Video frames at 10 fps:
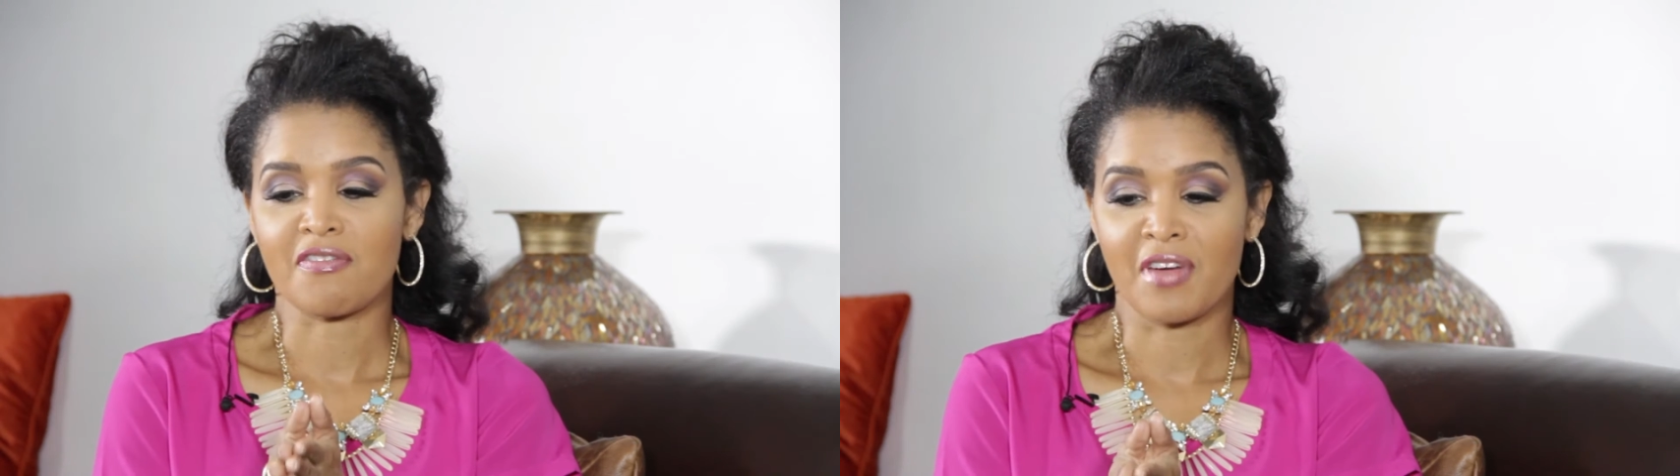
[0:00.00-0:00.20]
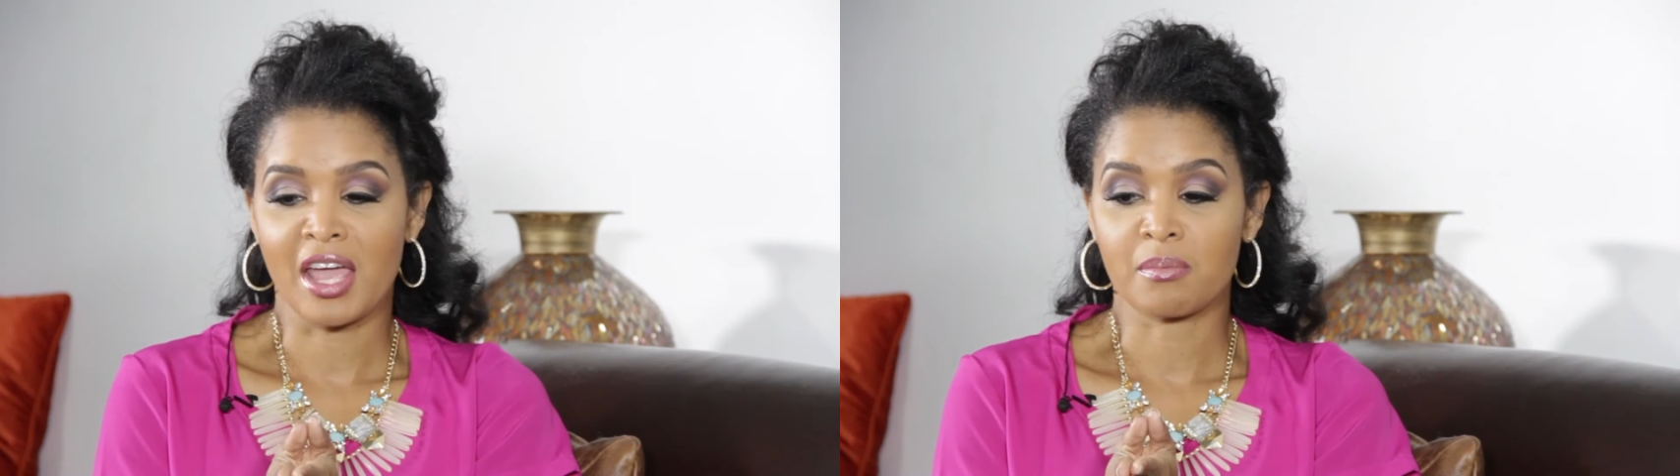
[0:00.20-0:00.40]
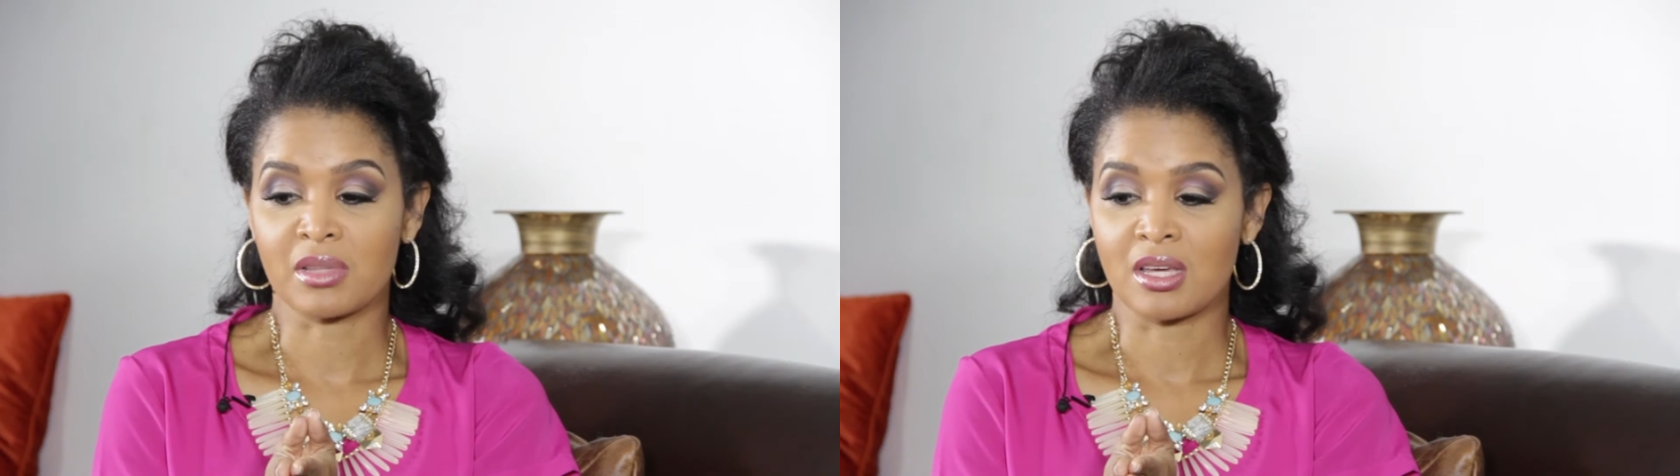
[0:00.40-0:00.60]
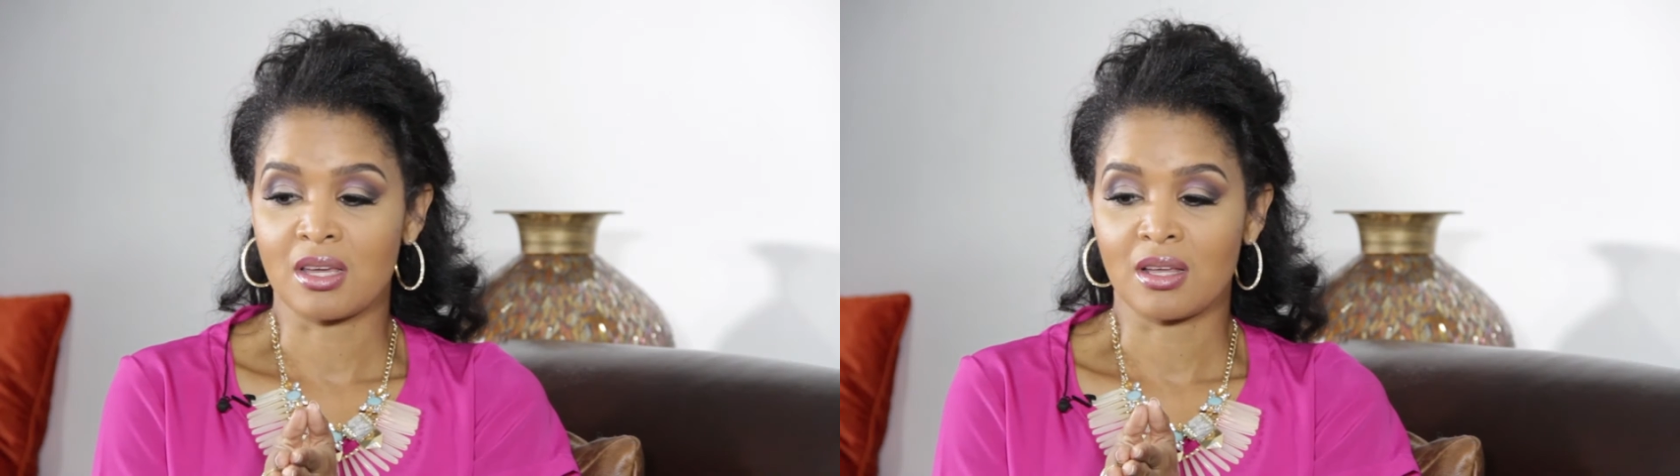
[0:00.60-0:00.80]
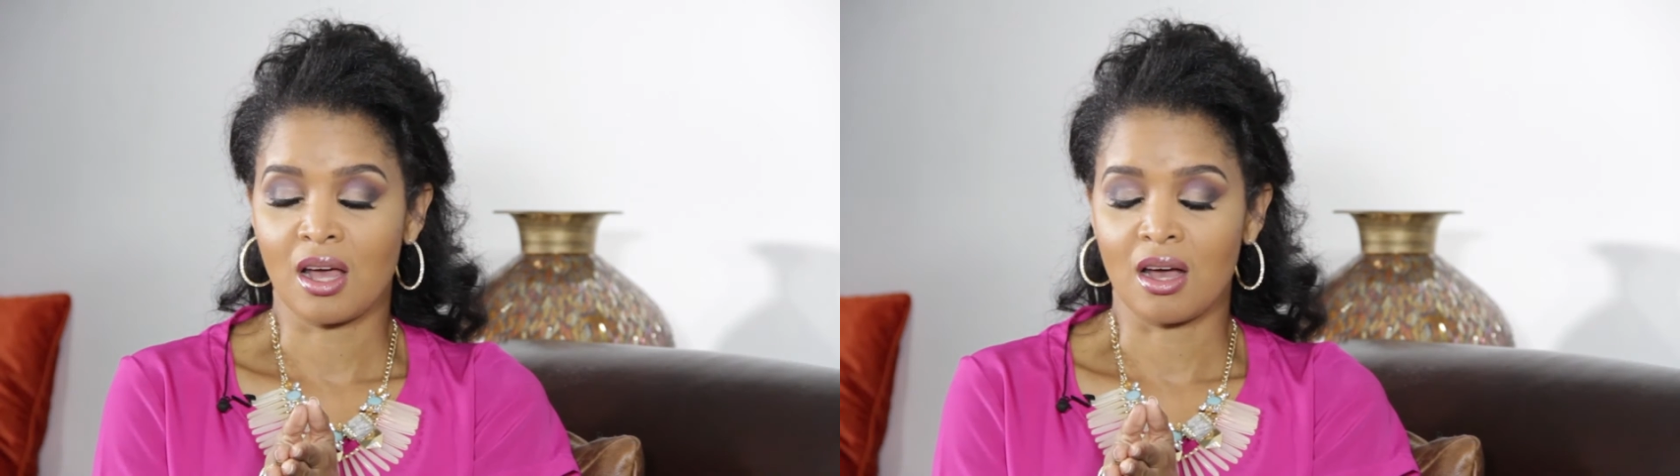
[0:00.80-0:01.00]

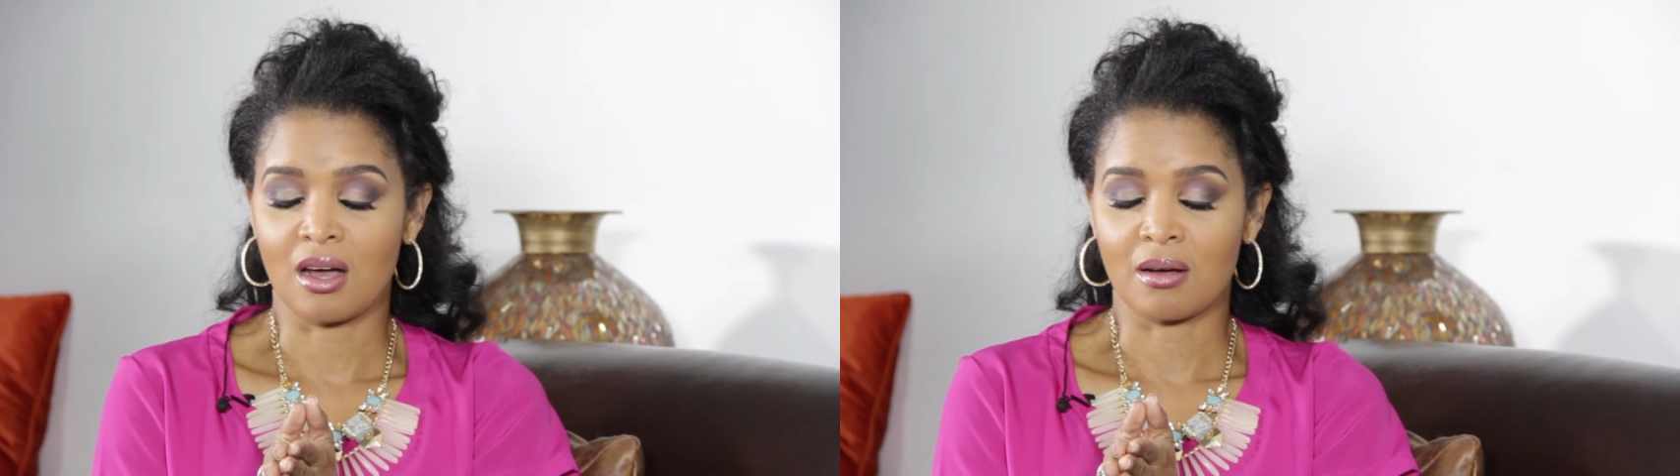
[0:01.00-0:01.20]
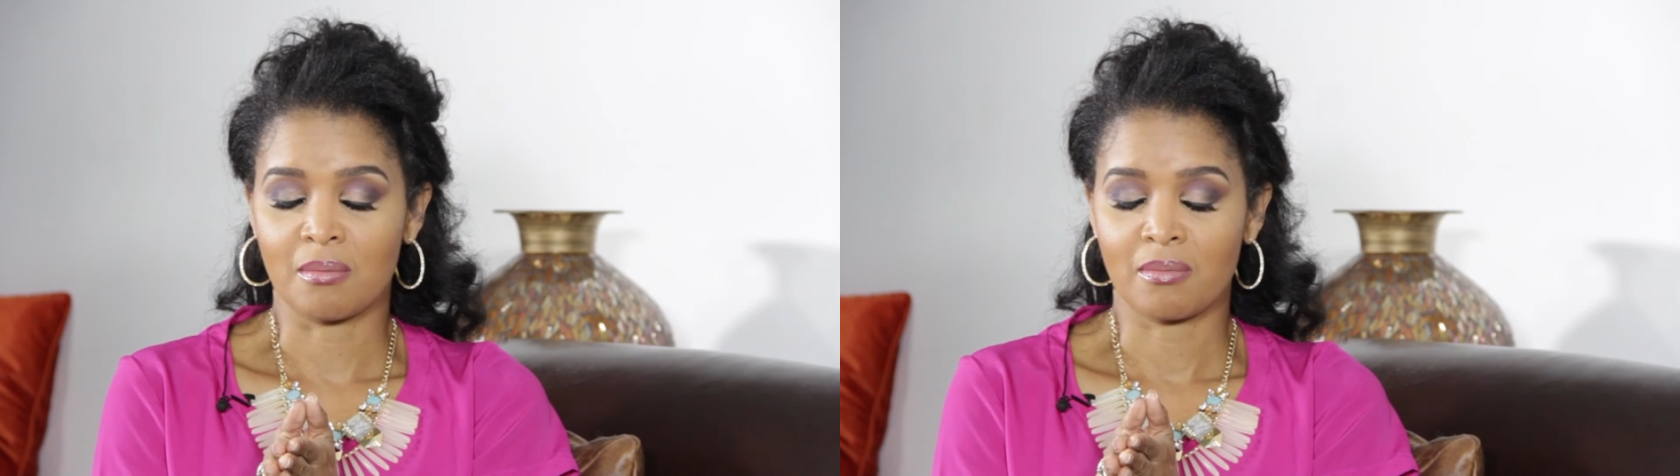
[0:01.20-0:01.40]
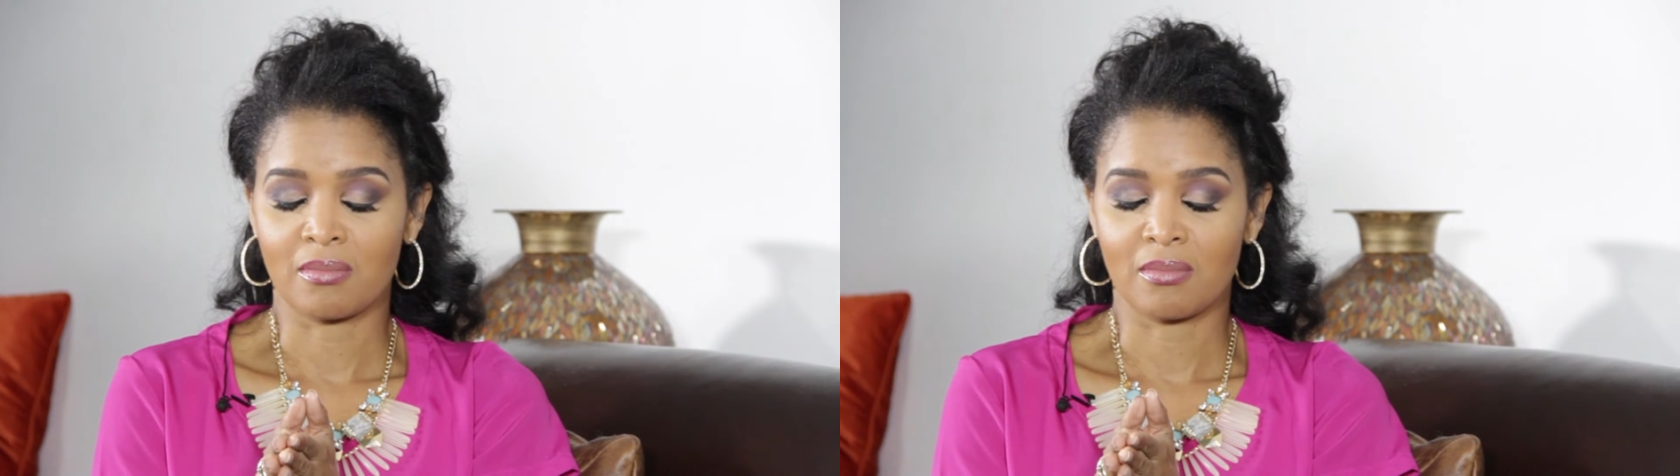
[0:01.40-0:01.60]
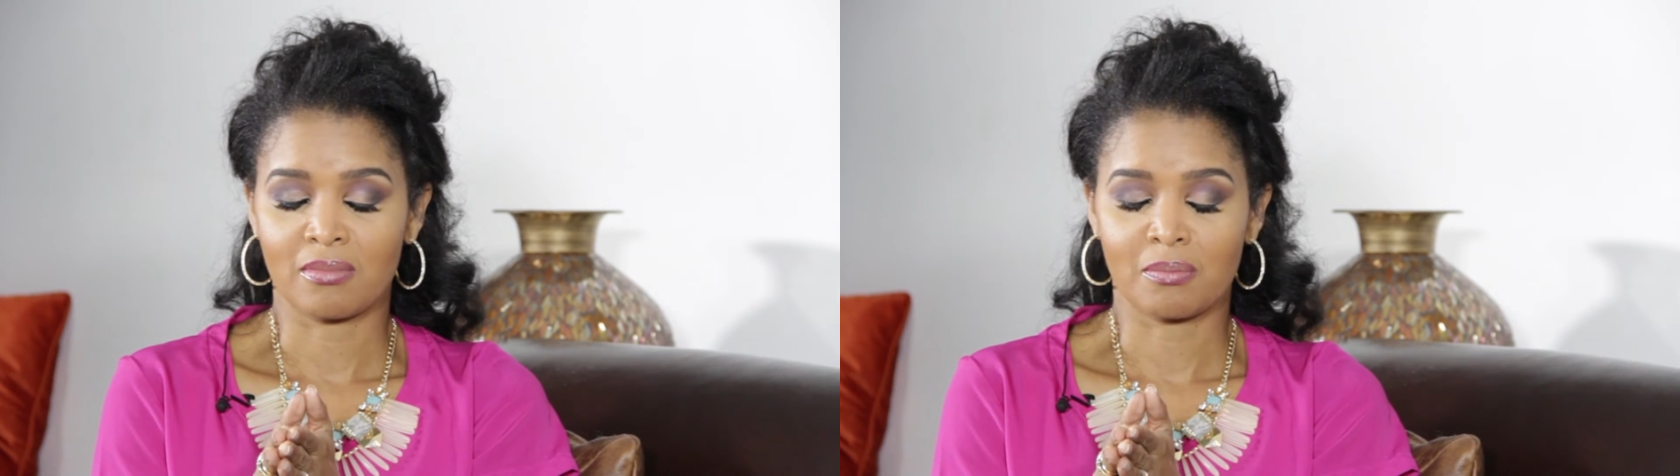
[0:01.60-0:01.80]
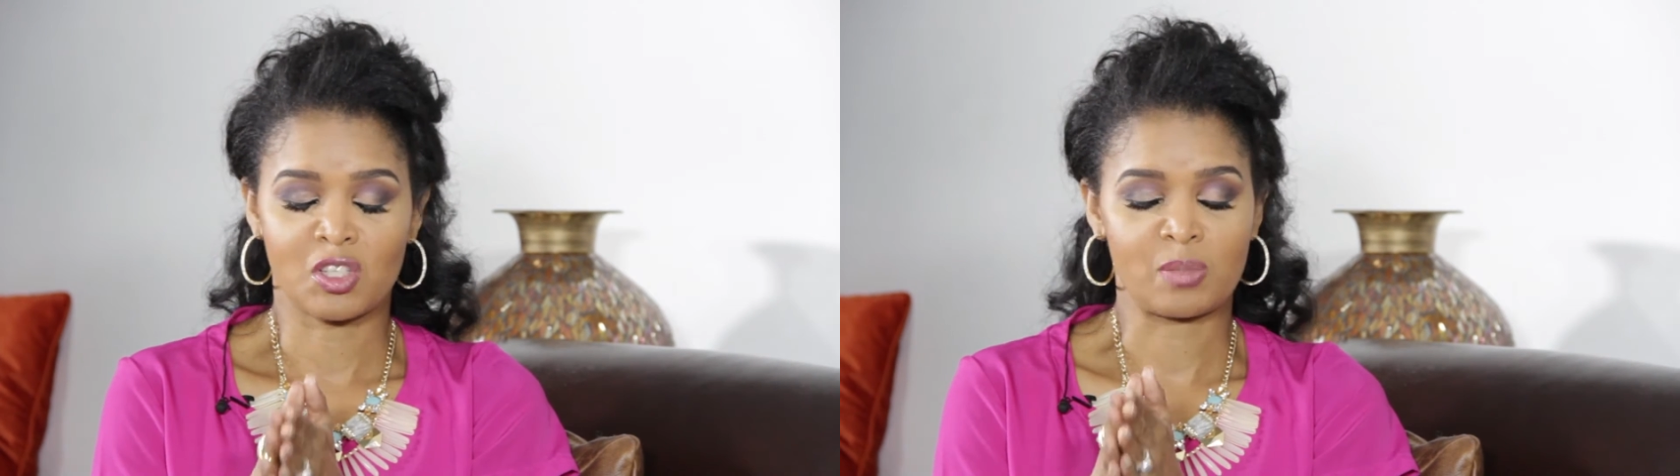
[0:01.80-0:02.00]
family,
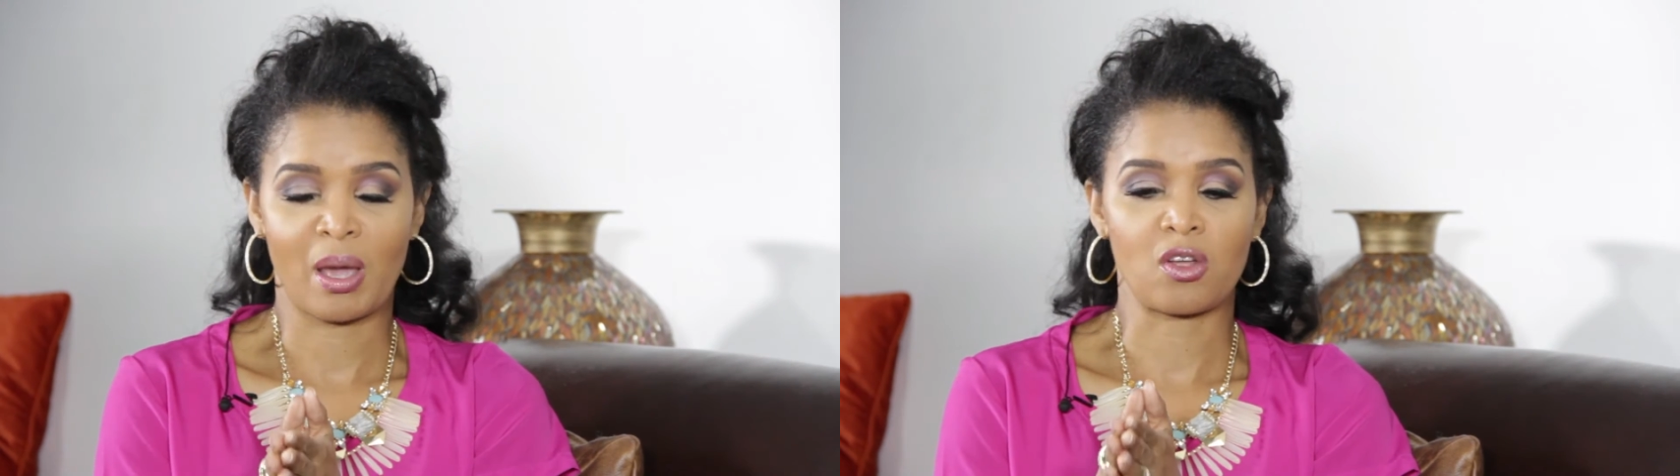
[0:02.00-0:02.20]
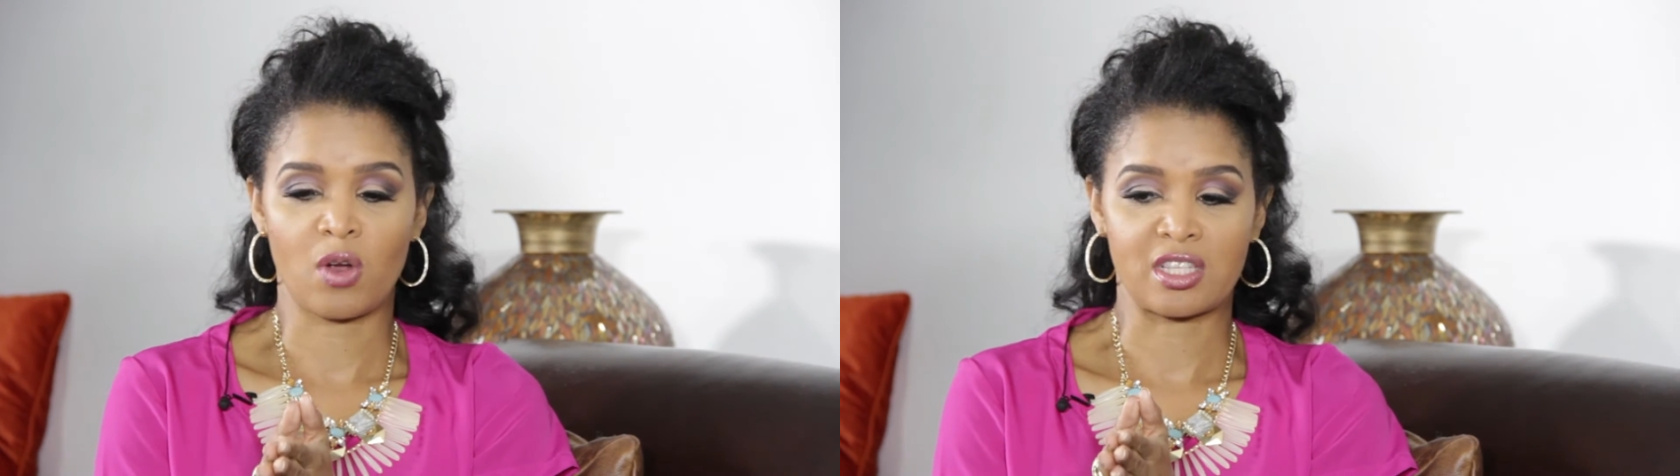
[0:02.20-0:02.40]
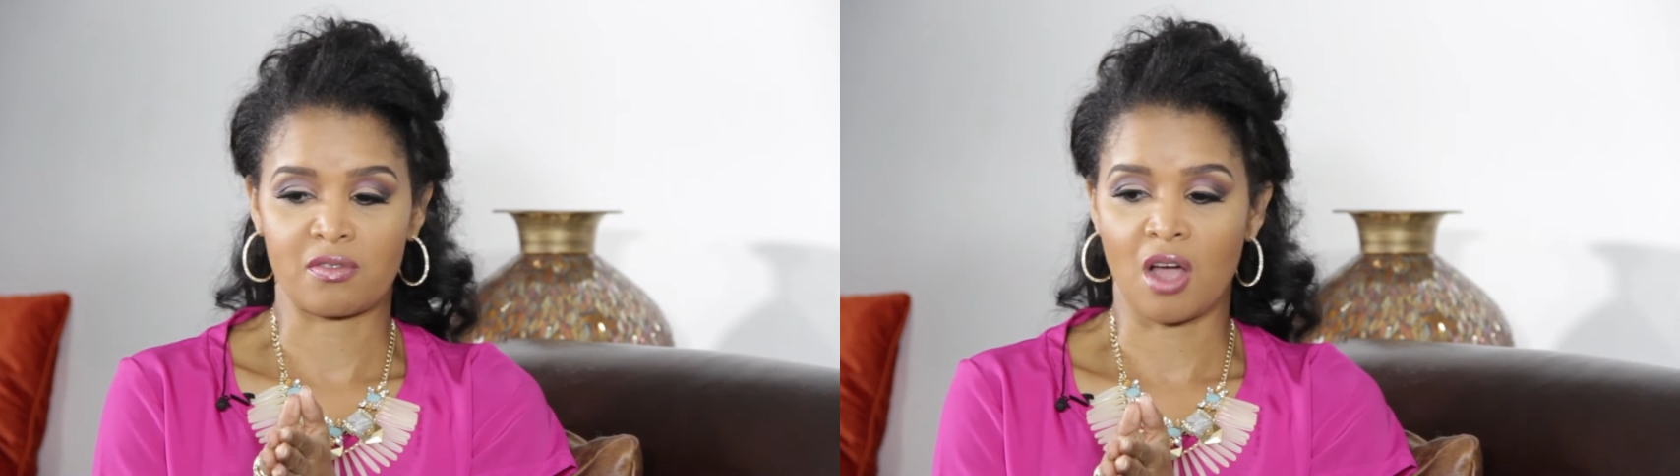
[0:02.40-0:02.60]
just by the grace of